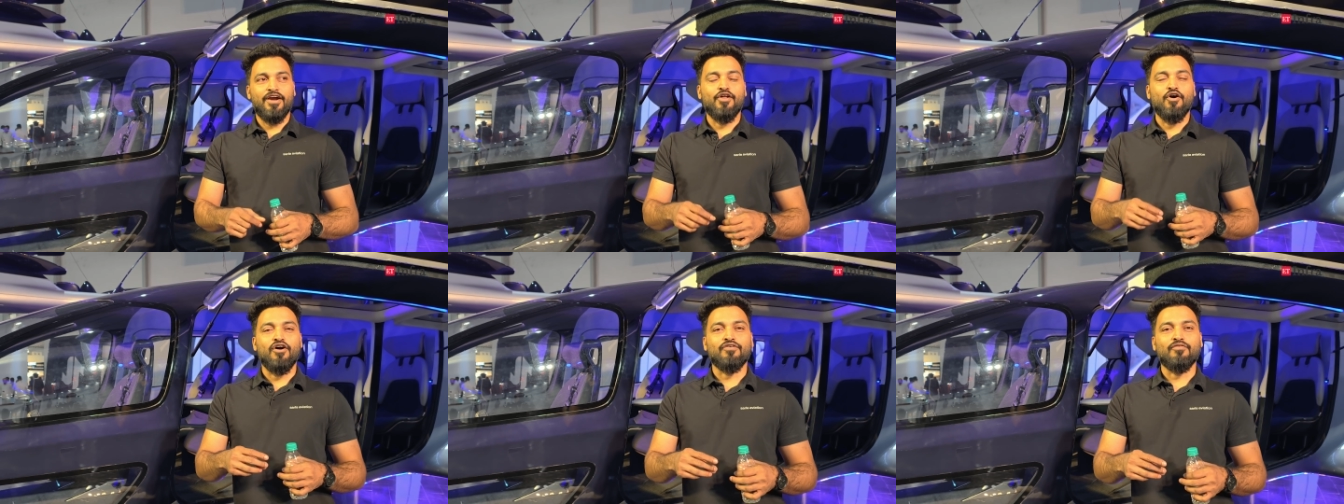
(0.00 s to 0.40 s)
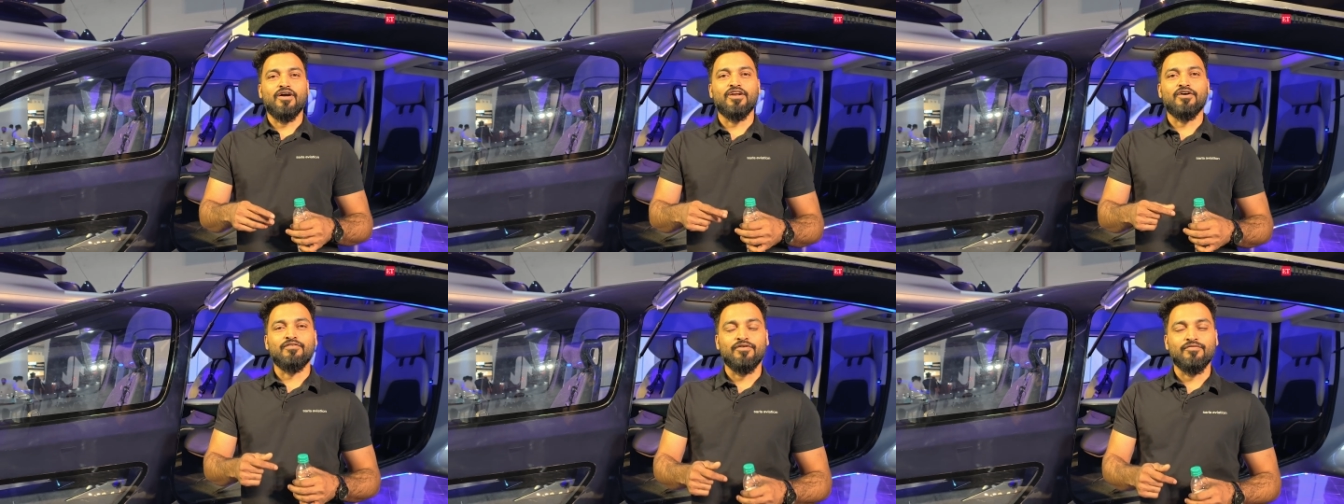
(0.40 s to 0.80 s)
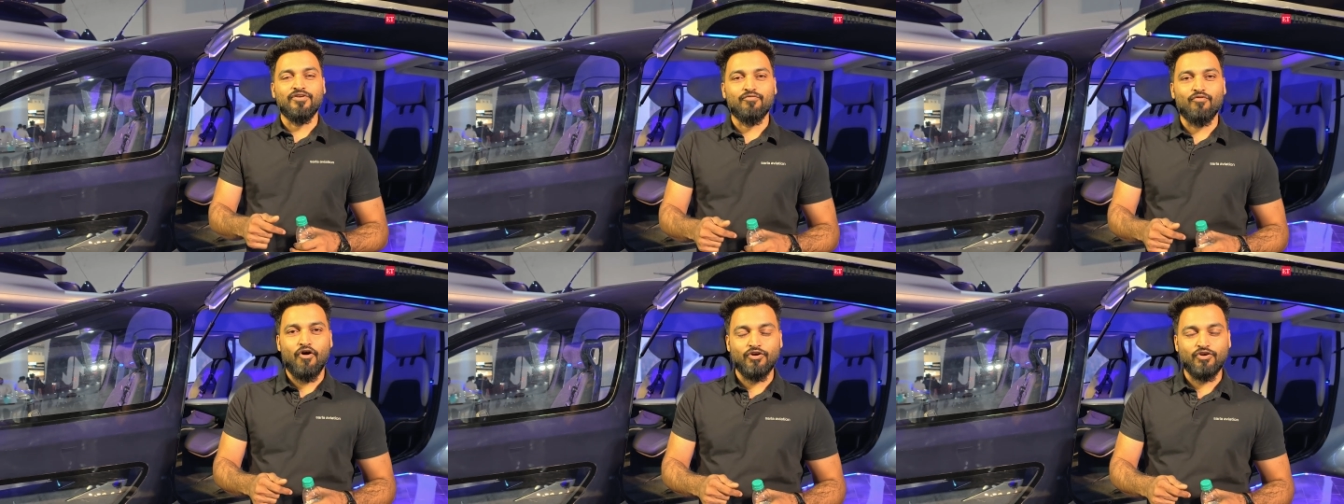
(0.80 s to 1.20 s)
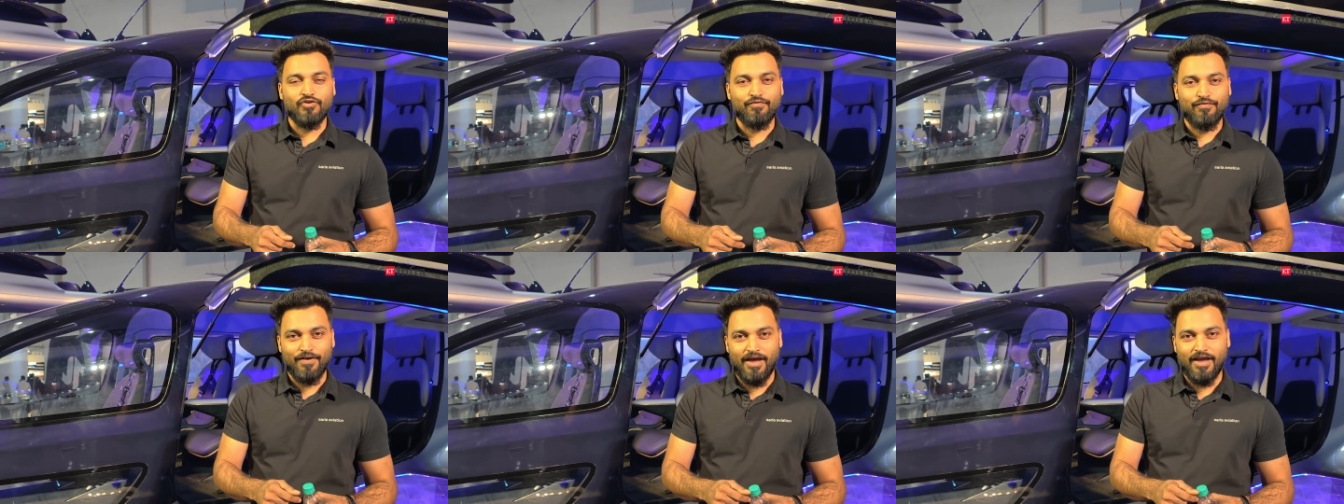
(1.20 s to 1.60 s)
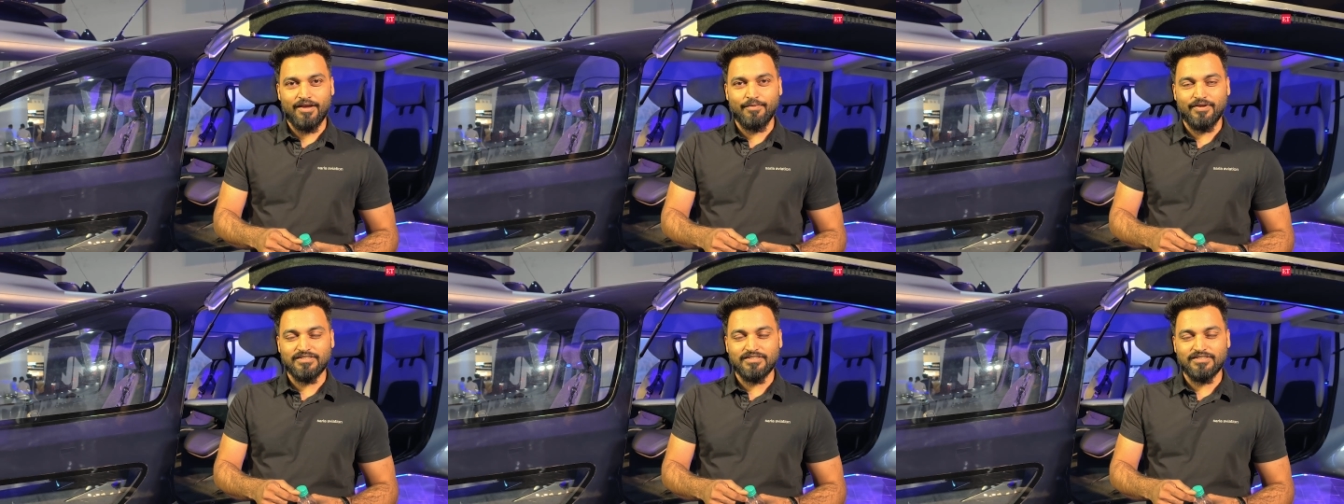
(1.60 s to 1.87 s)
ad hoc whenever we want to fly.